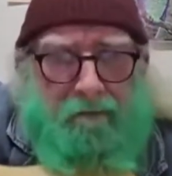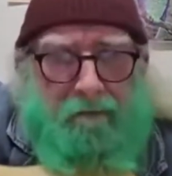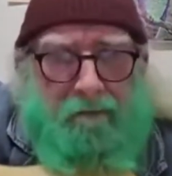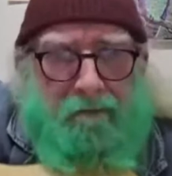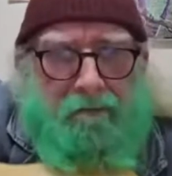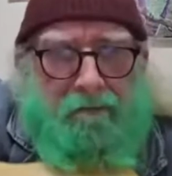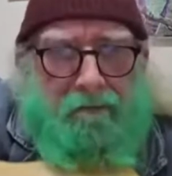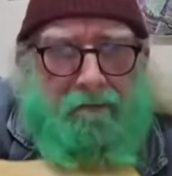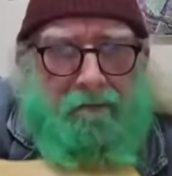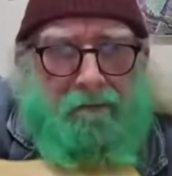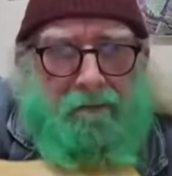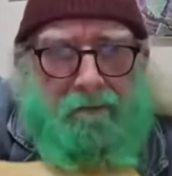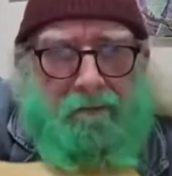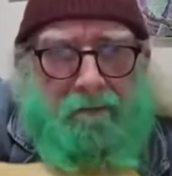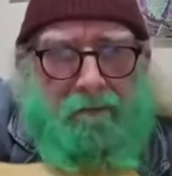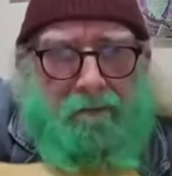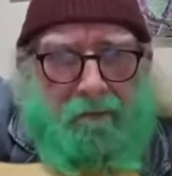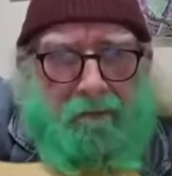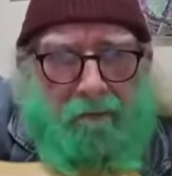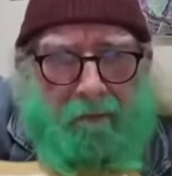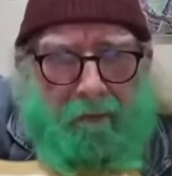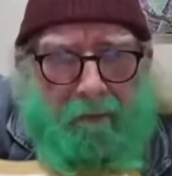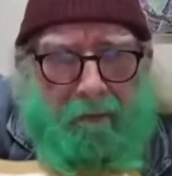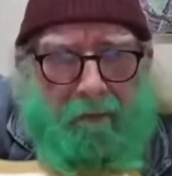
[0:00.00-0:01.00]

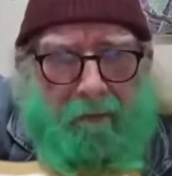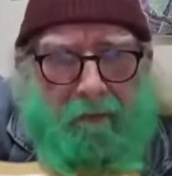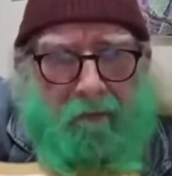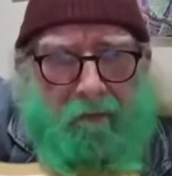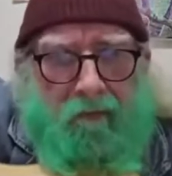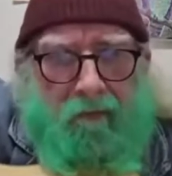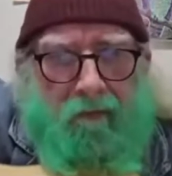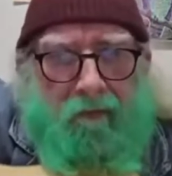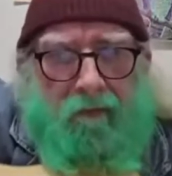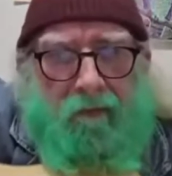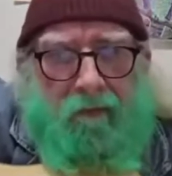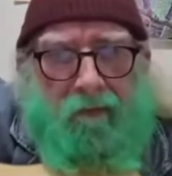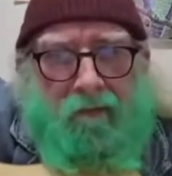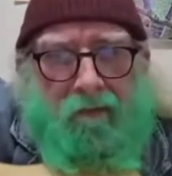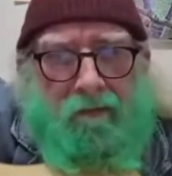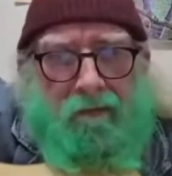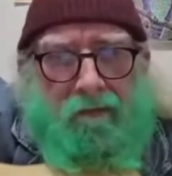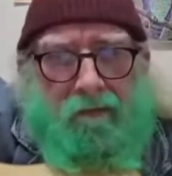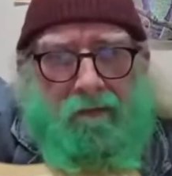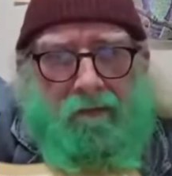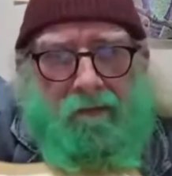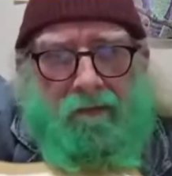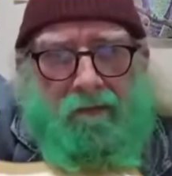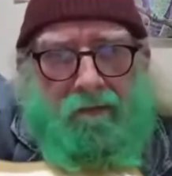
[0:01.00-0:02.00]

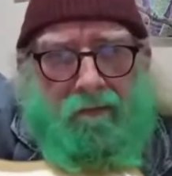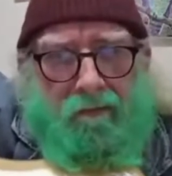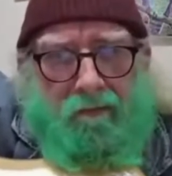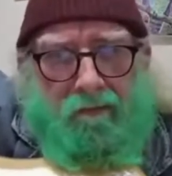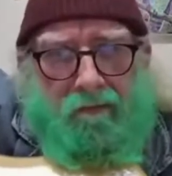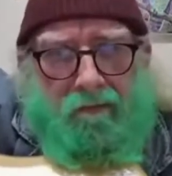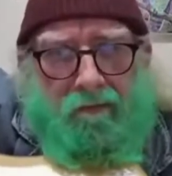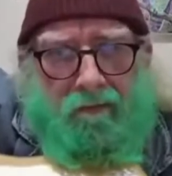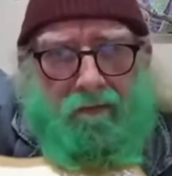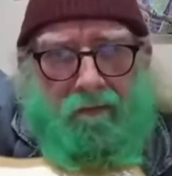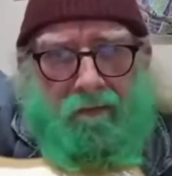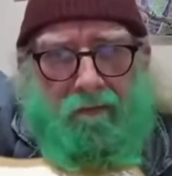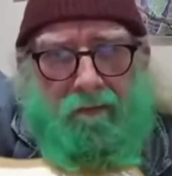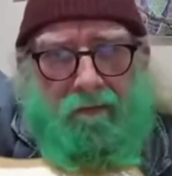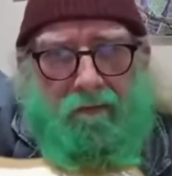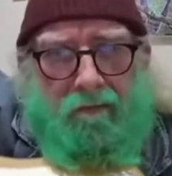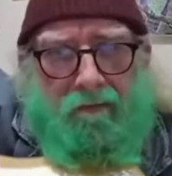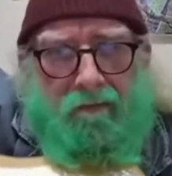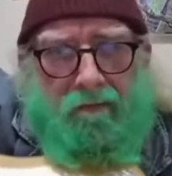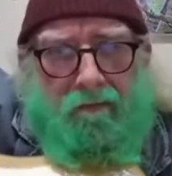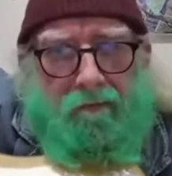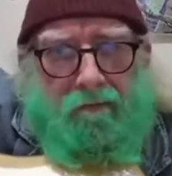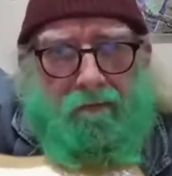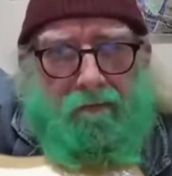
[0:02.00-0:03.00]

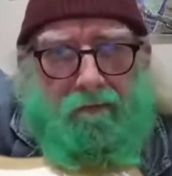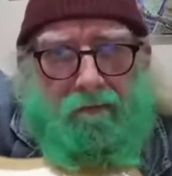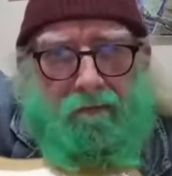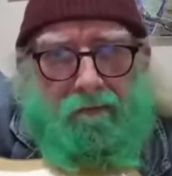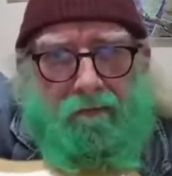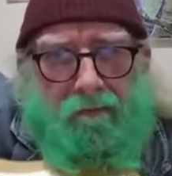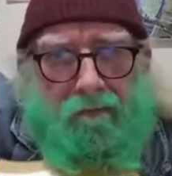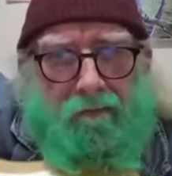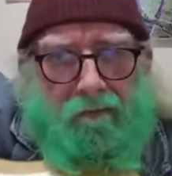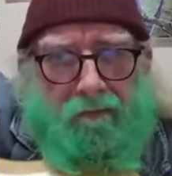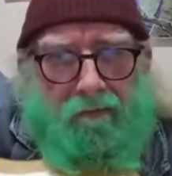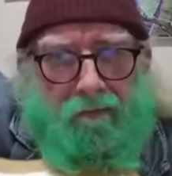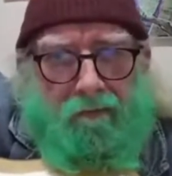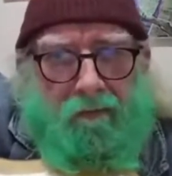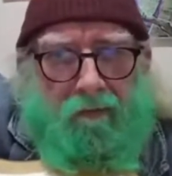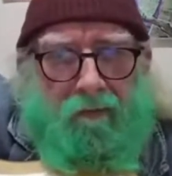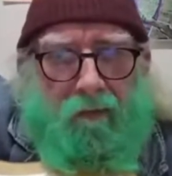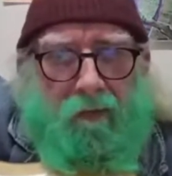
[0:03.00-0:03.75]
(no one is talking)